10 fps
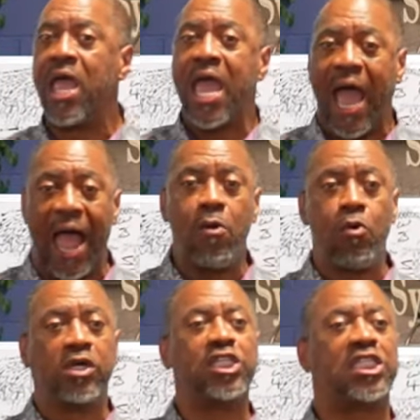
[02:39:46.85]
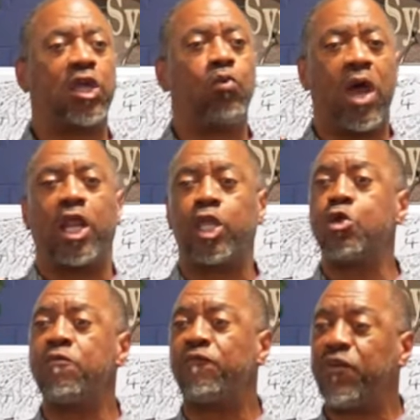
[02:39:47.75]
I want to see whether you
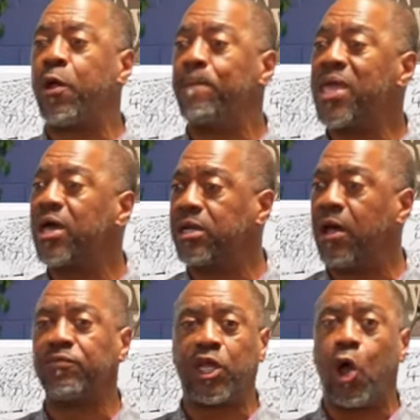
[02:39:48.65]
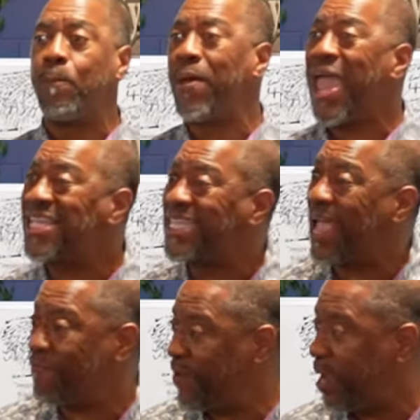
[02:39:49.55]
fear me enough to go past that
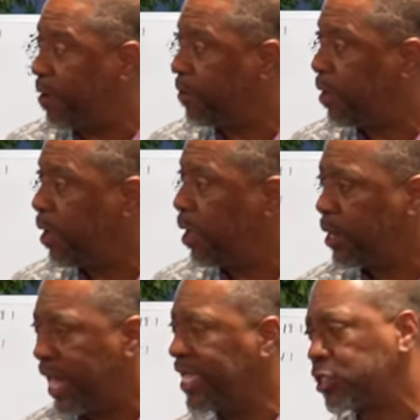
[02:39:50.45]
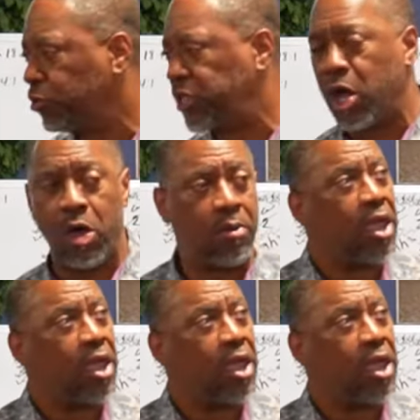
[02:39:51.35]
fear. They so dumb.